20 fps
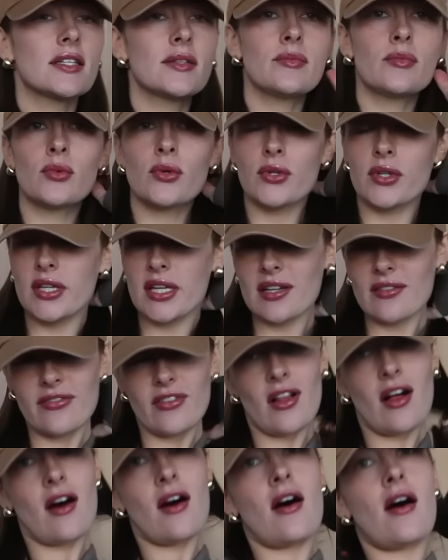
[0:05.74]
Good morning,
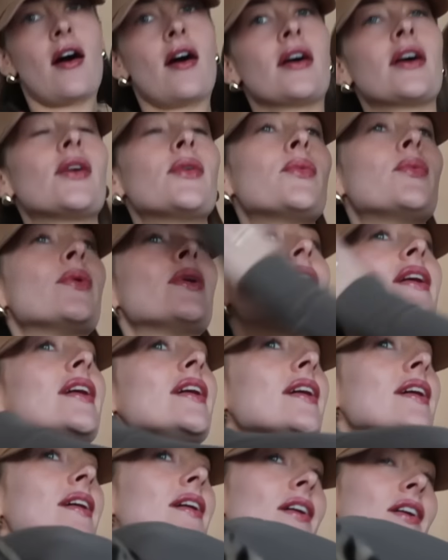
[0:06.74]
vlog.
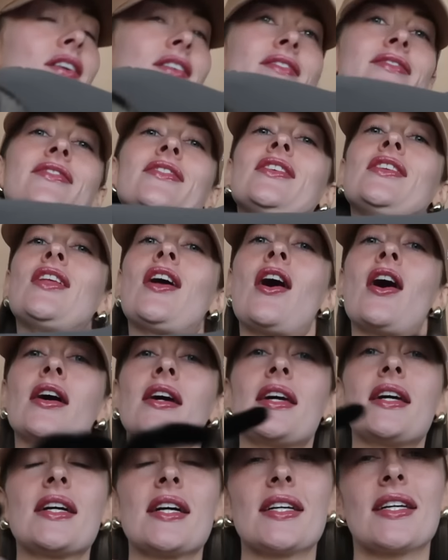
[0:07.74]
We are
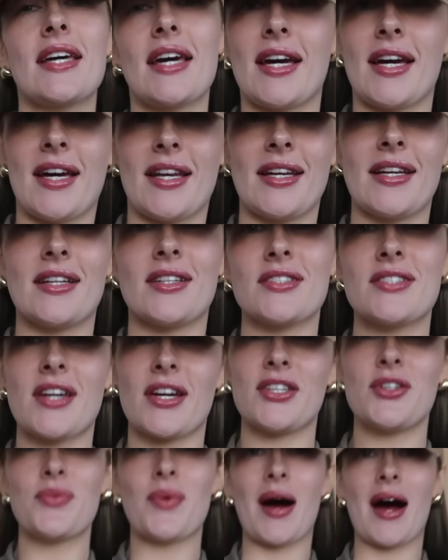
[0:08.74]
vlogging again, and I'll
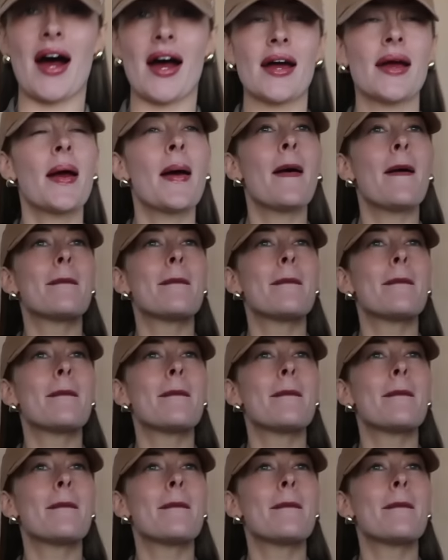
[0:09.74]
tell you why.